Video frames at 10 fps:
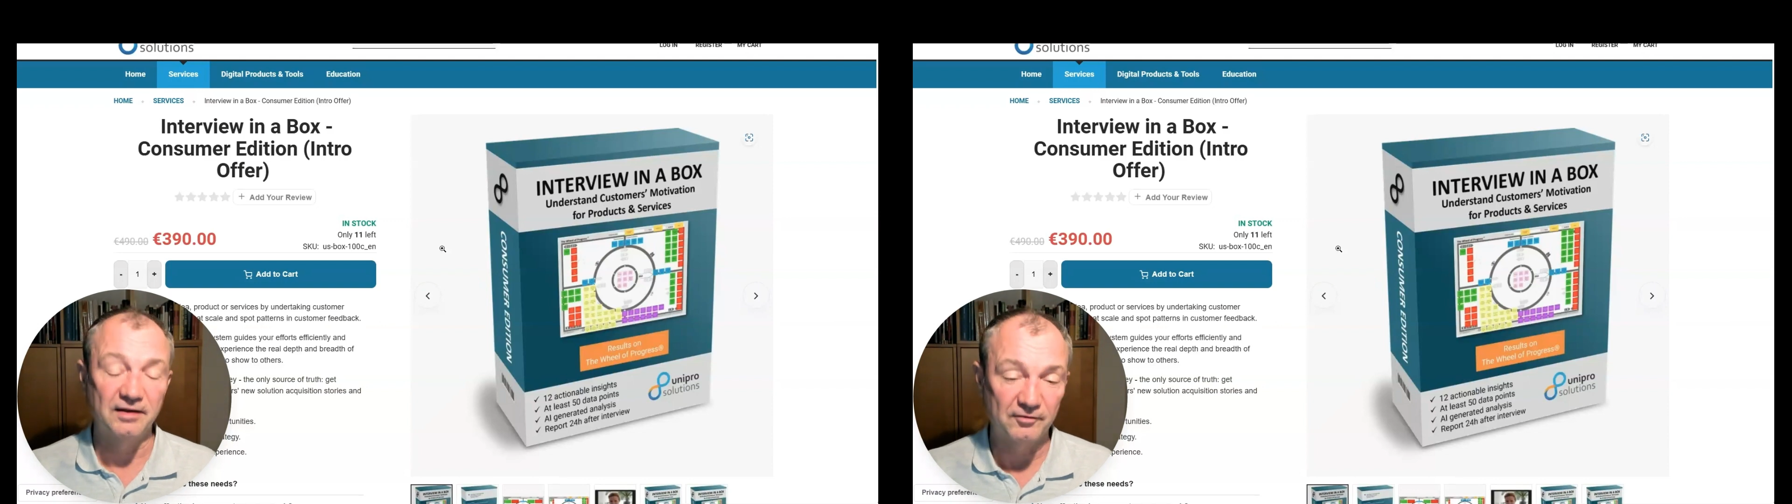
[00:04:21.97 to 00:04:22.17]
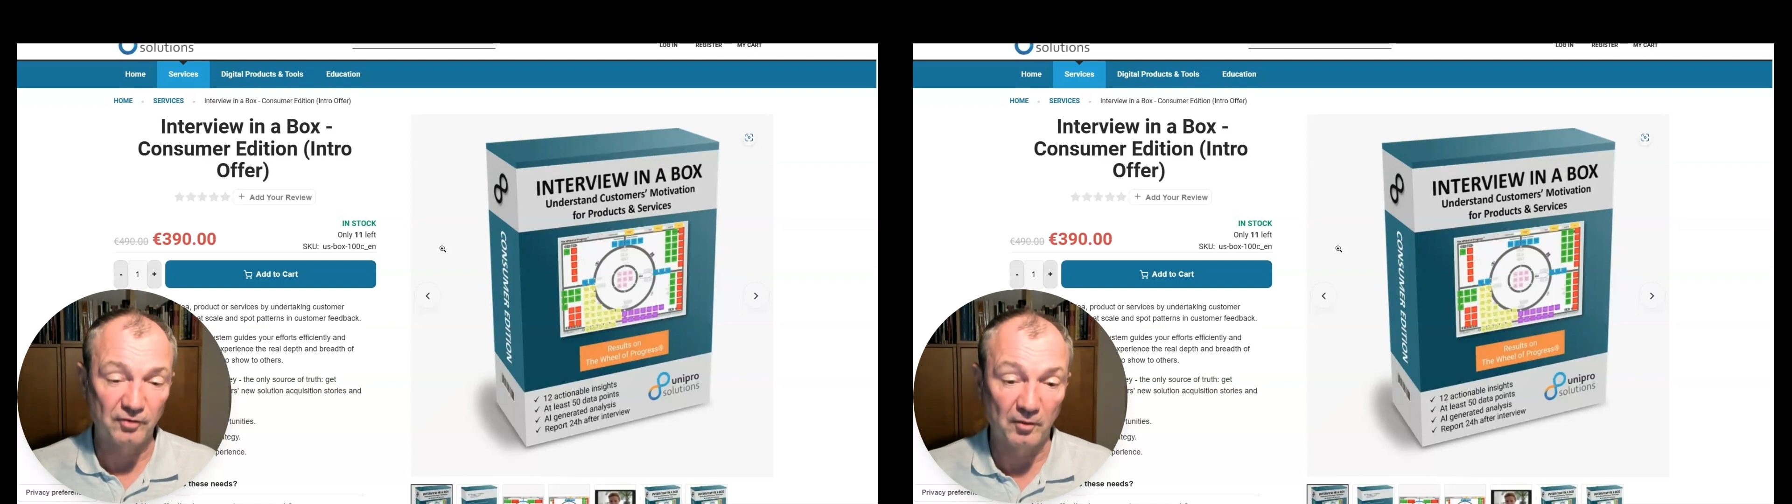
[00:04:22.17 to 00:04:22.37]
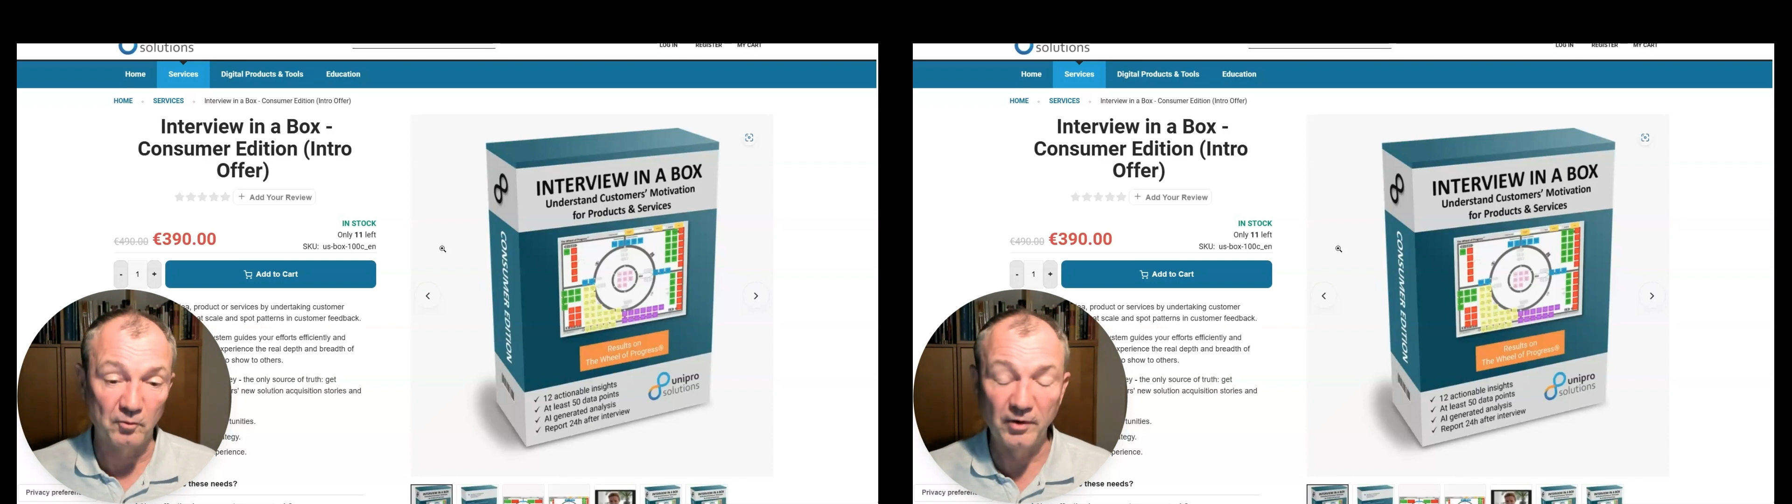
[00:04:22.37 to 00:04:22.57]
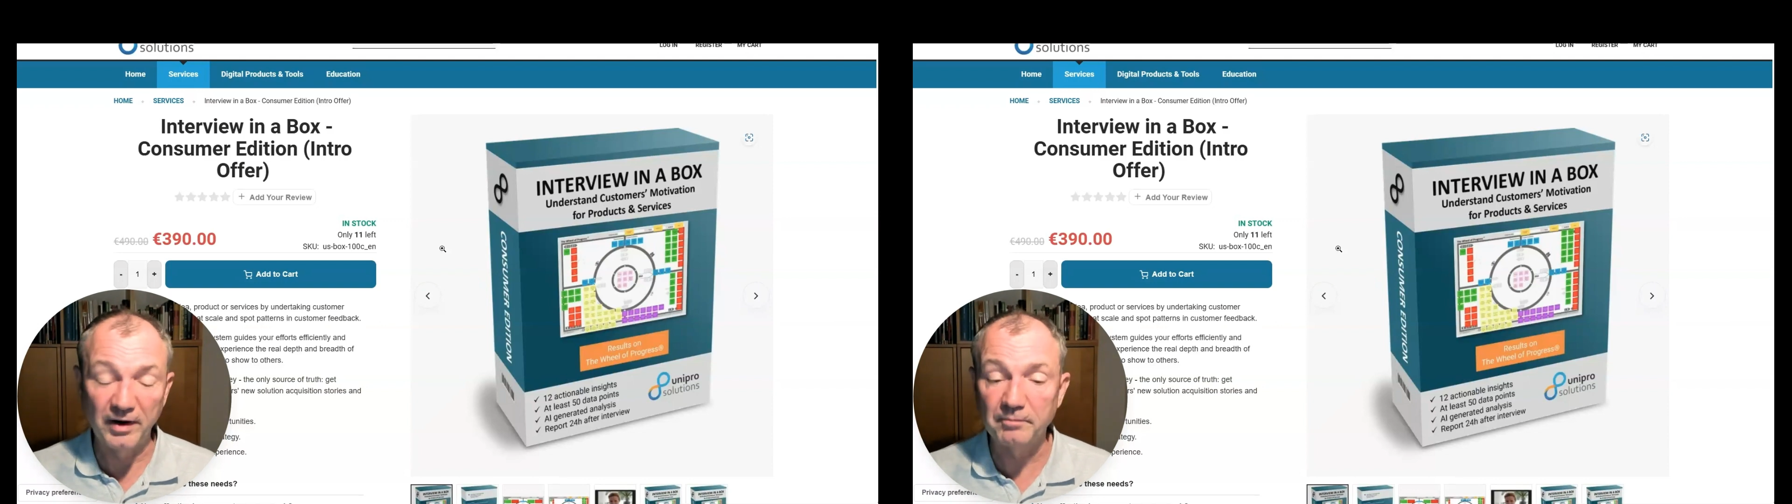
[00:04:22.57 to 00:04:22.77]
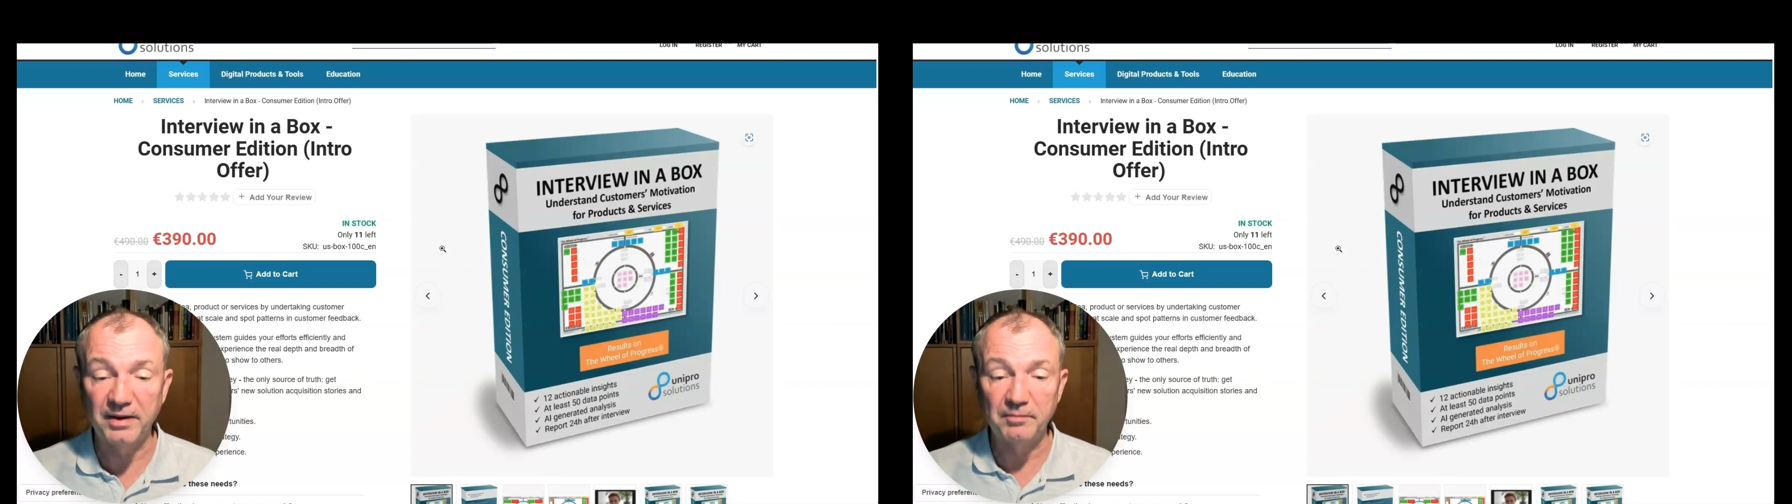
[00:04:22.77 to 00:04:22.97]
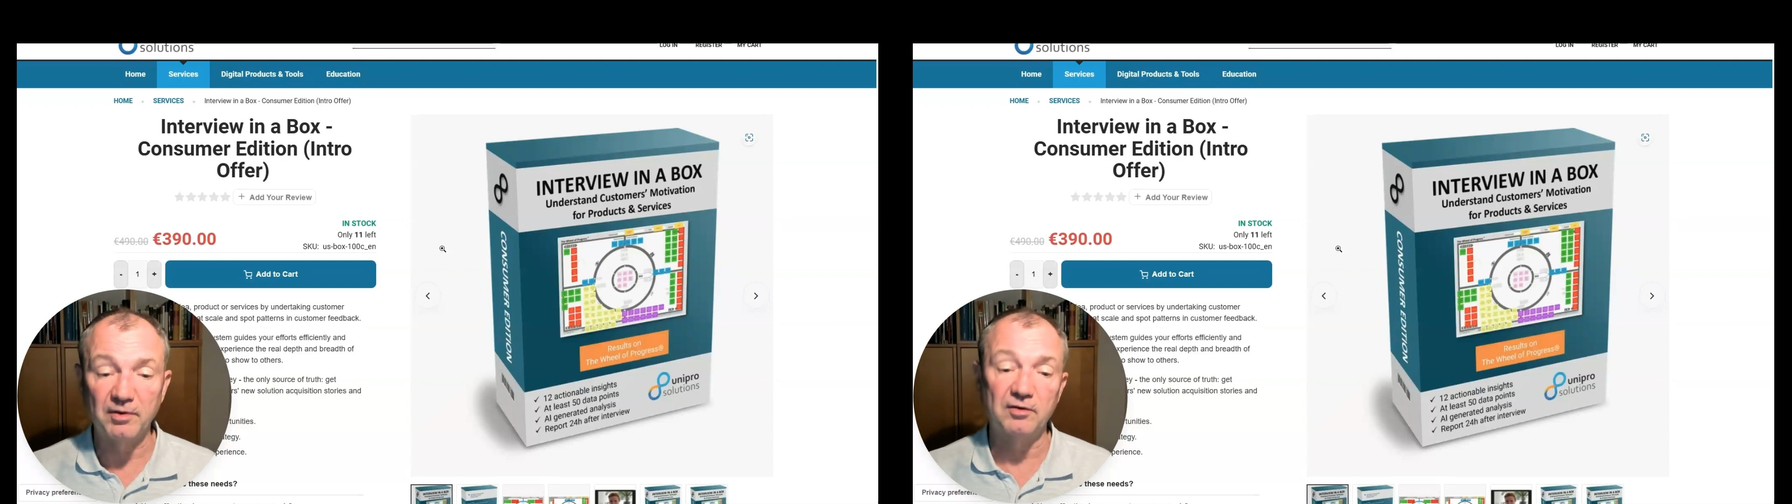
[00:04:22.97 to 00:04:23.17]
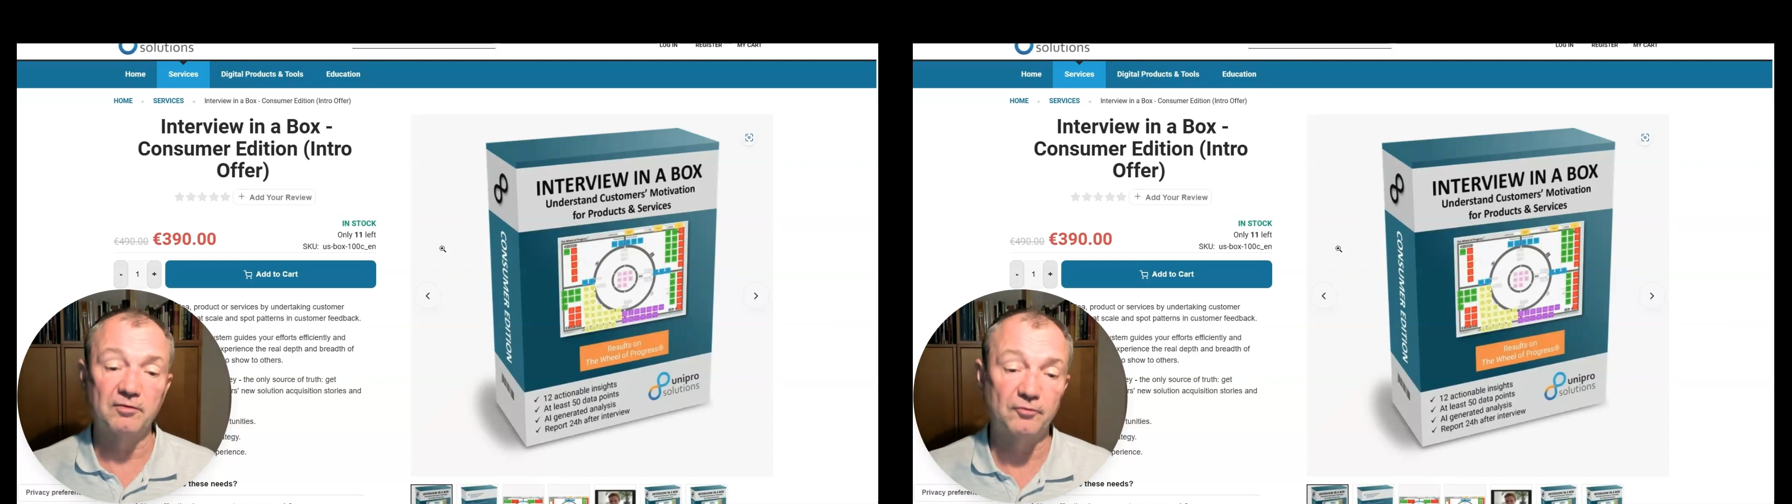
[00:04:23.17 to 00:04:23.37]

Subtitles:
from real people,